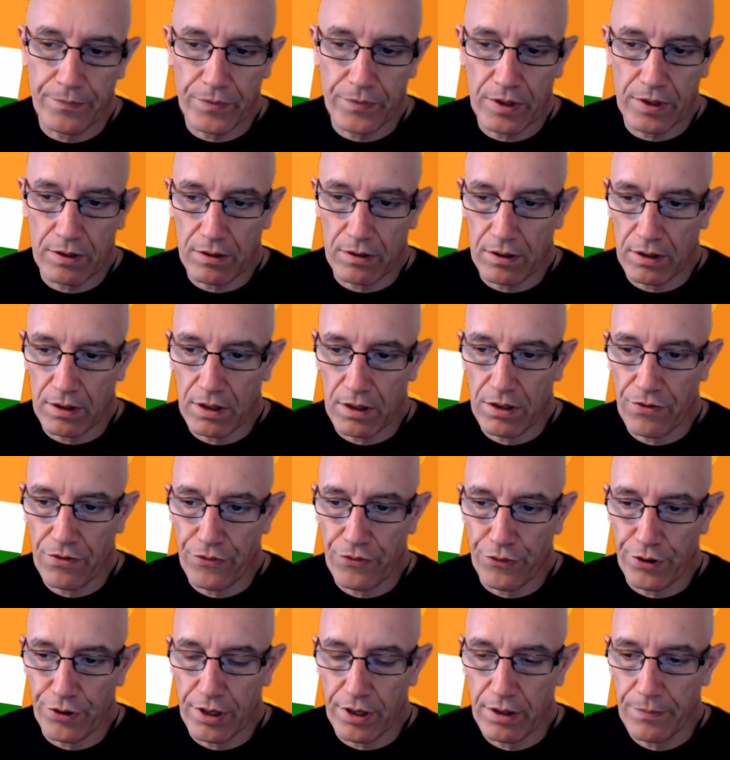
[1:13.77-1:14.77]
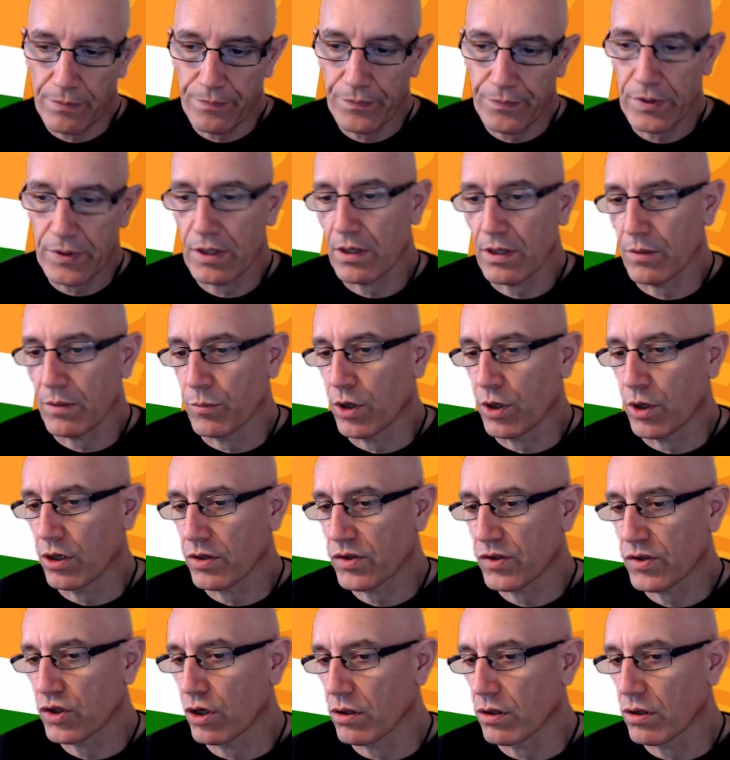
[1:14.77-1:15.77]
e3, a more
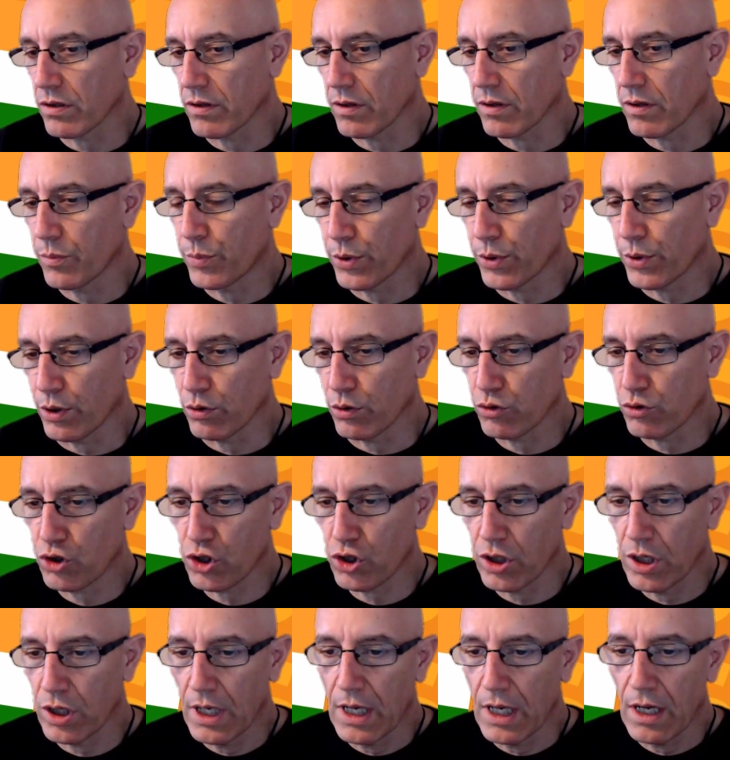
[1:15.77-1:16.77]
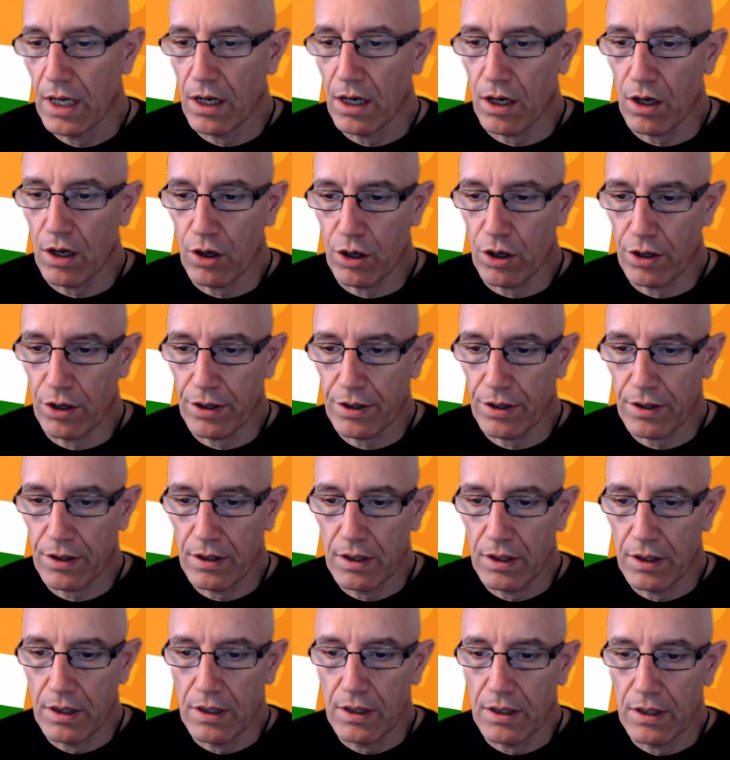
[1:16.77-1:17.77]
solid approach, or
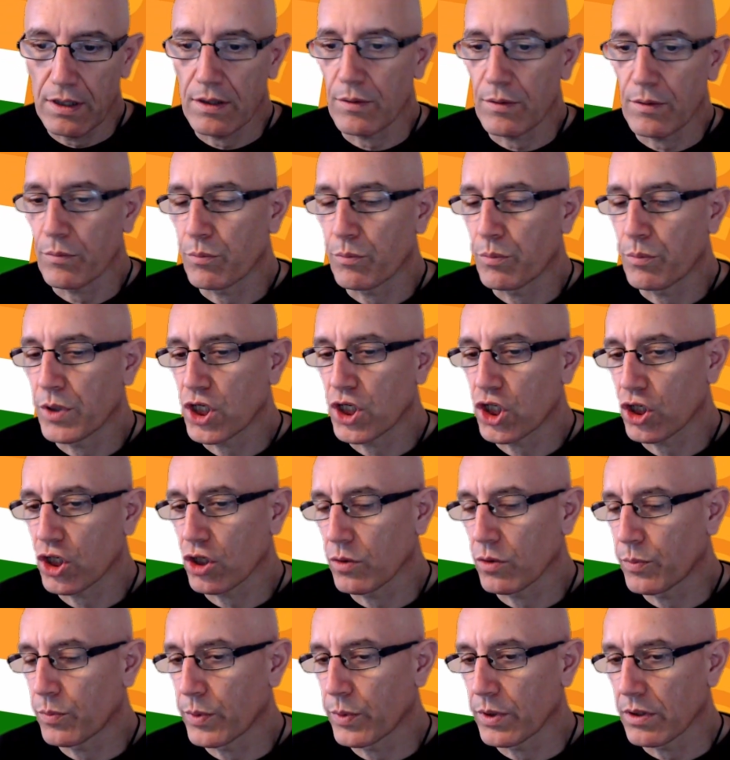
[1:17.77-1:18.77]
bishop